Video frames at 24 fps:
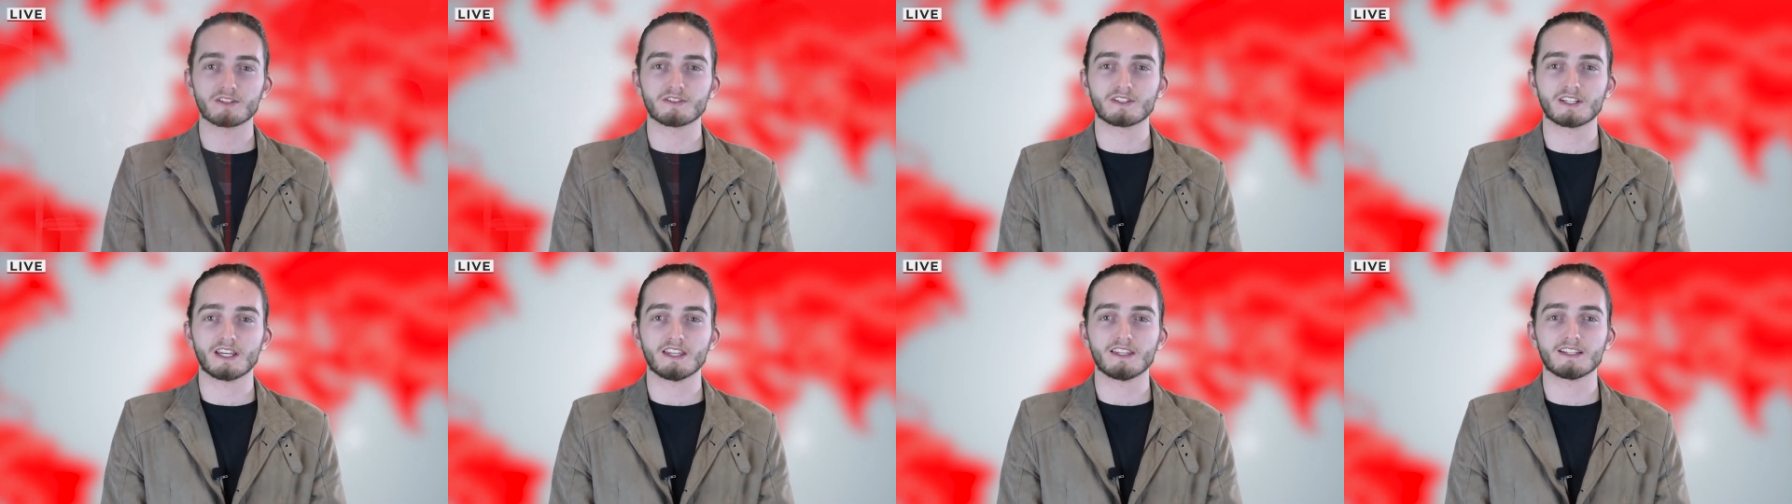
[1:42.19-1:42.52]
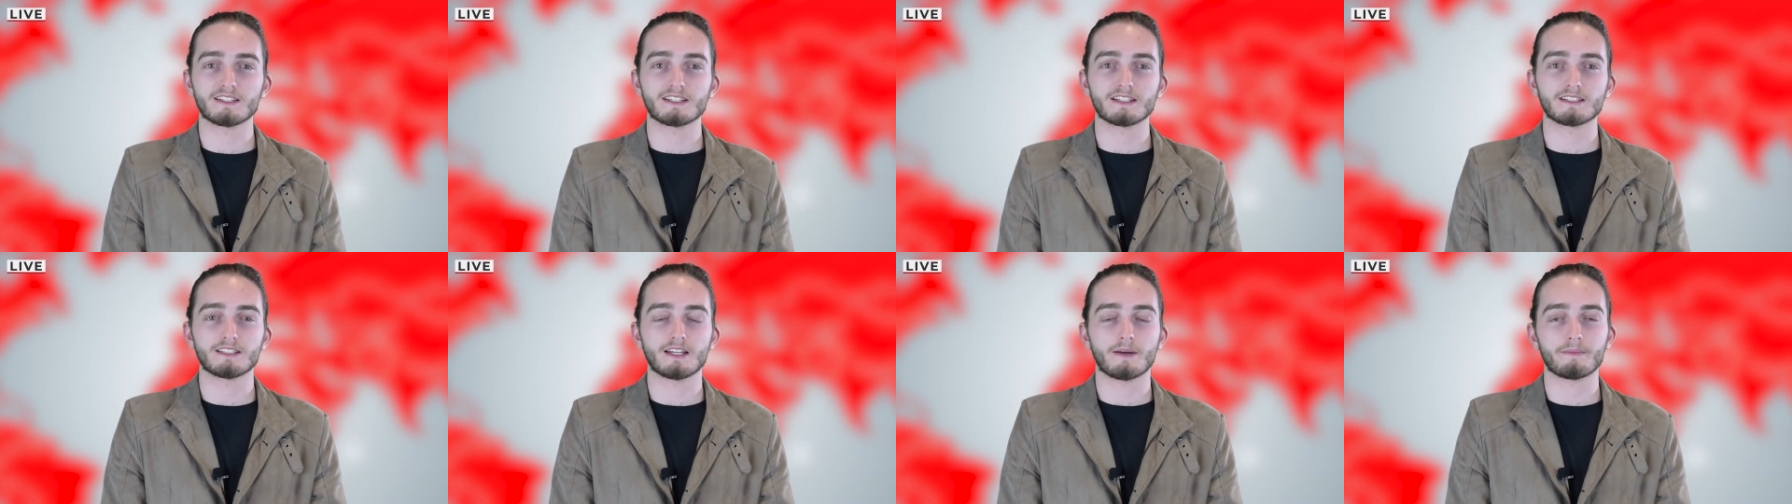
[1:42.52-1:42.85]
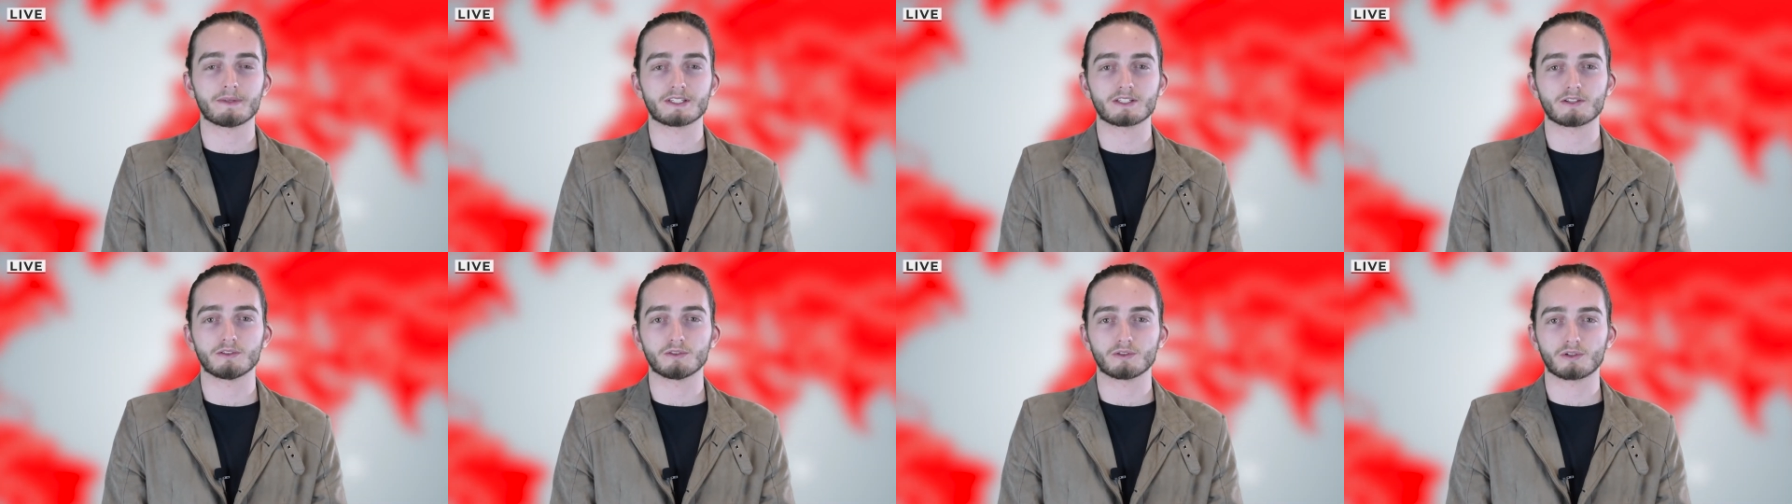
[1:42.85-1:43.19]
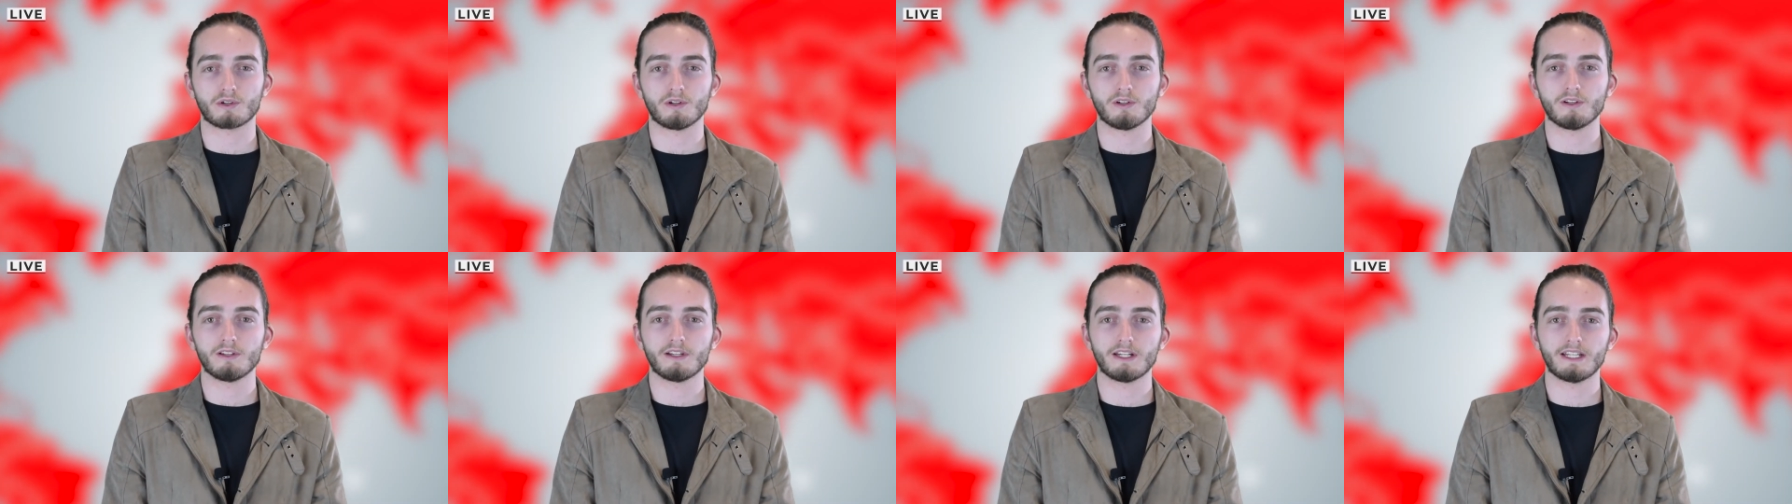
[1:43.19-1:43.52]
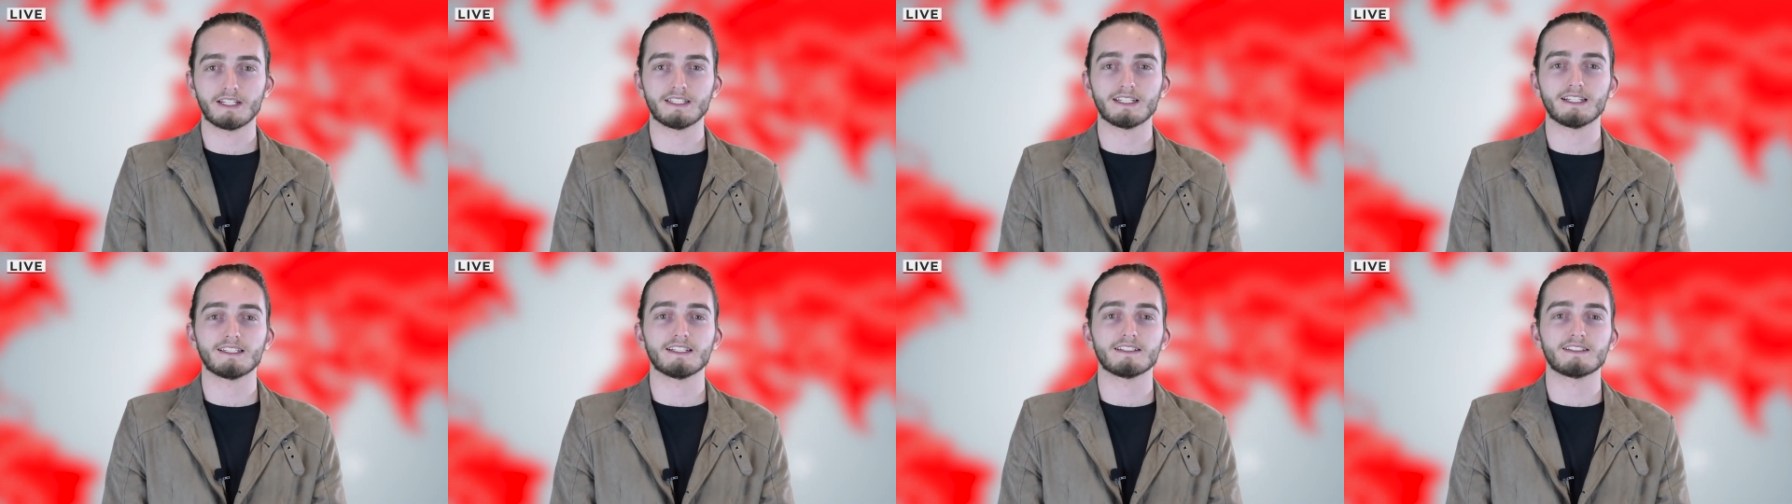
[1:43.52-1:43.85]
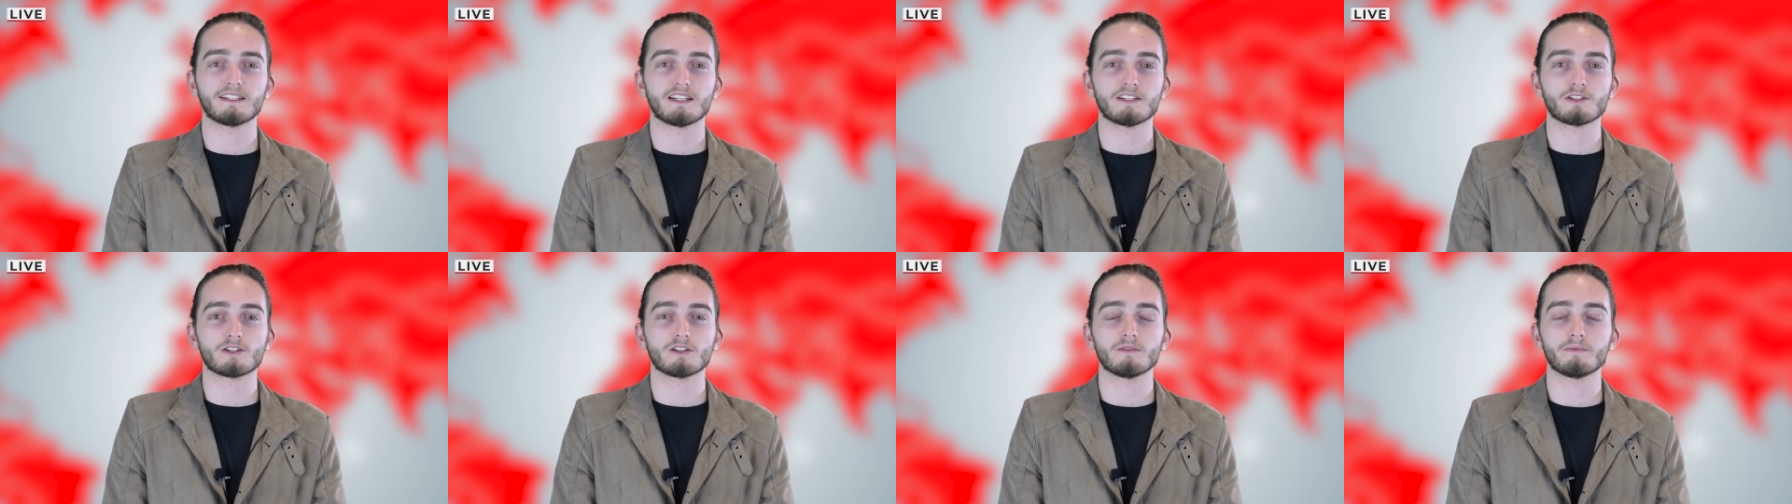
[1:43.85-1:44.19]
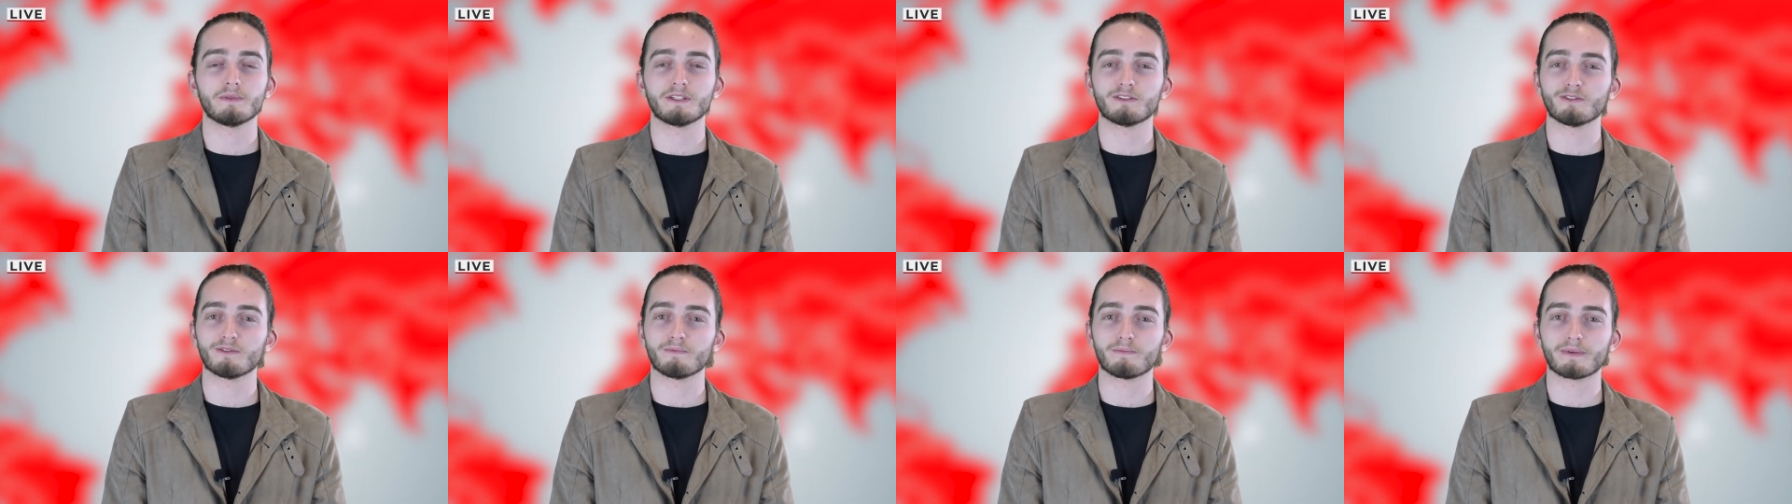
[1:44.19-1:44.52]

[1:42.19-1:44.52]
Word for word: say this is damage control and that the tension between